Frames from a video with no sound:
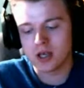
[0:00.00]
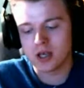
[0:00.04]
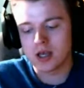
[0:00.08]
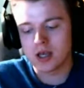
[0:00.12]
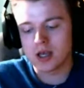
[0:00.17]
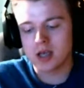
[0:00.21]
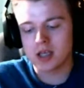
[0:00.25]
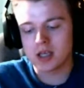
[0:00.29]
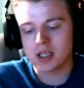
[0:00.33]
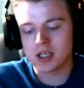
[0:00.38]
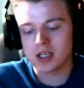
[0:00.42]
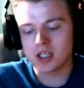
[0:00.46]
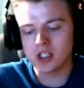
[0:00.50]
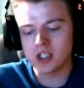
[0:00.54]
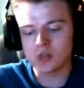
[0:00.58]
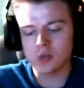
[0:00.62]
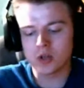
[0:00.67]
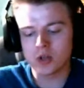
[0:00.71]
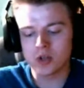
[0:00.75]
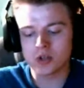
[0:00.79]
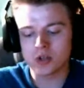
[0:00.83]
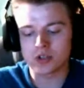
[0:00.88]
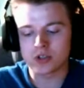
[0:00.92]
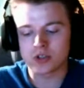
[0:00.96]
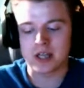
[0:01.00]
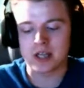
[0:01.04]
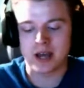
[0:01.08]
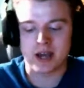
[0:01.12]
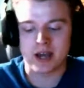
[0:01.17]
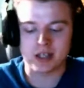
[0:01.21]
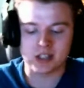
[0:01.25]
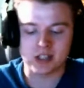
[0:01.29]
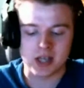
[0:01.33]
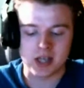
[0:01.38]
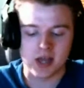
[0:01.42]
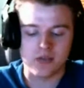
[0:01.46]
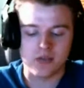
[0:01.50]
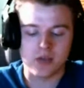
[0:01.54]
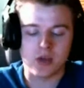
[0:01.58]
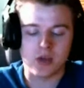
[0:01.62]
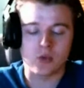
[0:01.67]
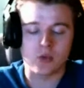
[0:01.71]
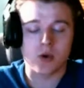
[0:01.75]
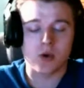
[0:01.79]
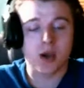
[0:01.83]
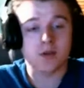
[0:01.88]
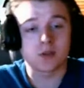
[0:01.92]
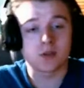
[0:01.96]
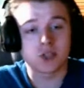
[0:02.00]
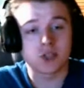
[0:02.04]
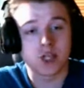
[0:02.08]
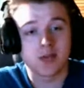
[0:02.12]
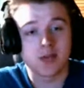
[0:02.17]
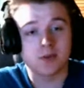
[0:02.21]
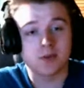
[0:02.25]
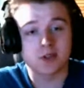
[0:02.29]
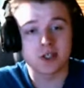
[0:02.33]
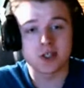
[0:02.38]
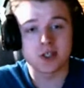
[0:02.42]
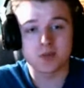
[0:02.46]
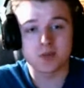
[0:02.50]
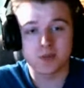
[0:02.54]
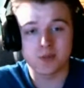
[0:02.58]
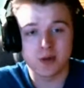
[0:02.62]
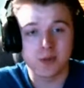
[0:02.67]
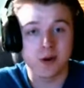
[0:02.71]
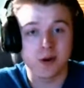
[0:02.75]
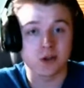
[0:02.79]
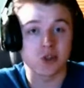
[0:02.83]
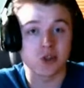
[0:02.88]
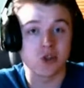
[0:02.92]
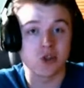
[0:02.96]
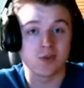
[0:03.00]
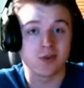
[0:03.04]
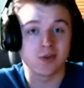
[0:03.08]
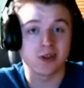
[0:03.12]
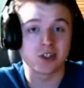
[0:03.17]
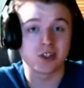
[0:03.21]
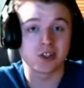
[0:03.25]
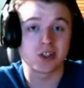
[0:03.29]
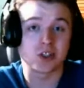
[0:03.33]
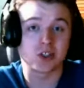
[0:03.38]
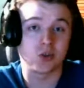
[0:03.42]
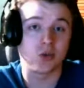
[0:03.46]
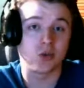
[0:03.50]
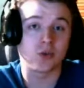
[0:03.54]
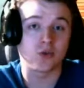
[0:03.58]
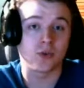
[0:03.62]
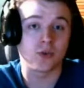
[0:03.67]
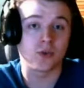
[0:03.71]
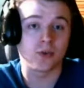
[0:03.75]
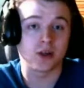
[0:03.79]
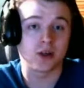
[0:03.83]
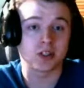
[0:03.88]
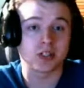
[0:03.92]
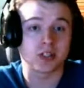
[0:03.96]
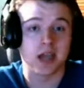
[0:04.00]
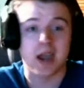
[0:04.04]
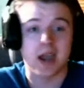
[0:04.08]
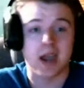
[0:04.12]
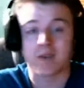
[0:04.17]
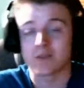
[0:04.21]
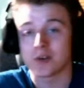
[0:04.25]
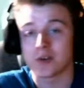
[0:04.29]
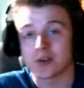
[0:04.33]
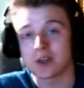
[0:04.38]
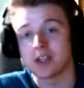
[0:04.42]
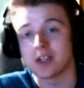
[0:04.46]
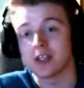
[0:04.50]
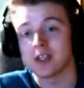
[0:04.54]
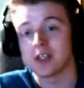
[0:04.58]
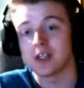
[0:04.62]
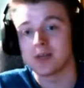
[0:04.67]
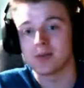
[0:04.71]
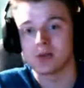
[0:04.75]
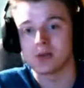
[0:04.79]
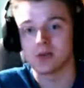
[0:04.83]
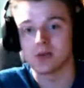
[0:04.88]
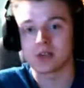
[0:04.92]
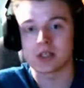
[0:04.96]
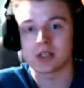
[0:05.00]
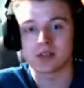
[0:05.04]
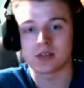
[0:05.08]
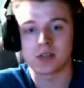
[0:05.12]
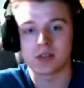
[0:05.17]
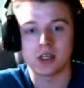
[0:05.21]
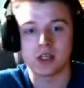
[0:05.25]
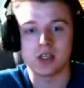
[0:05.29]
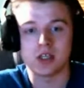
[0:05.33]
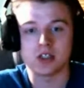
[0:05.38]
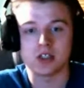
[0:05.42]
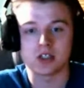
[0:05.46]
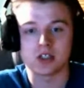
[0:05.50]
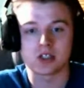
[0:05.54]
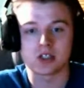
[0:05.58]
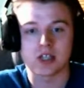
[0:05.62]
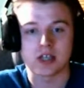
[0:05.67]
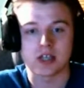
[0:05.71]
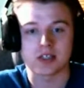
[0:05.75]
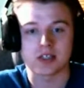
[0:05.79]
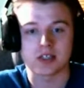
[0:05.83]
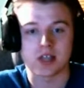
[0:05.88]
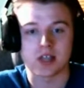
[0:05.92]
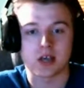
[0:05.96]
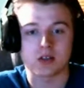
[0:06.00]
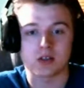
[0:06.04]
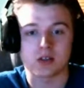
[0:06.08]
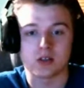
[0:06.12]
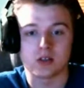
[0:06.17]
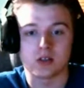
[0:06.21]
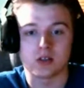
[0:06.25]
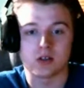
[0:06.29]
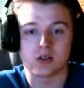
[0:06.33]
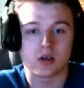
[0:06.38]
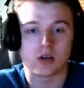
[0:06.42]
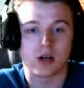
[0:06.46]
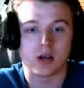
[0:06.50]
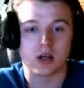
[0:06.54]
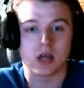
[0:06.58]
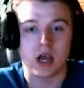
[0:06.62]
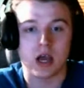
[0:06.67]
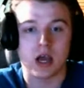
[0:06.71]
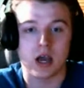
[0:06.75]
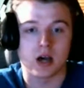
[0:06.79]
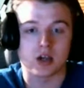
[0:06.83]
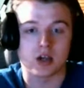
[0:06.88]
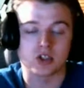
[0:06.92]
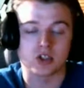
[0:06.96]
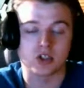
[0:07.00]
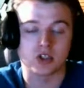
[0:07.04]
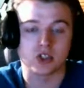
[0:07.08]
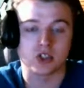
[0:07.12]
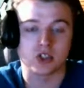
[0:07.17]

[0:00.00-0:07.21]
He's one of those guys that I think will have the championship in about 2 to 3 months after he debuts. I think he's just that talented. I honestly do.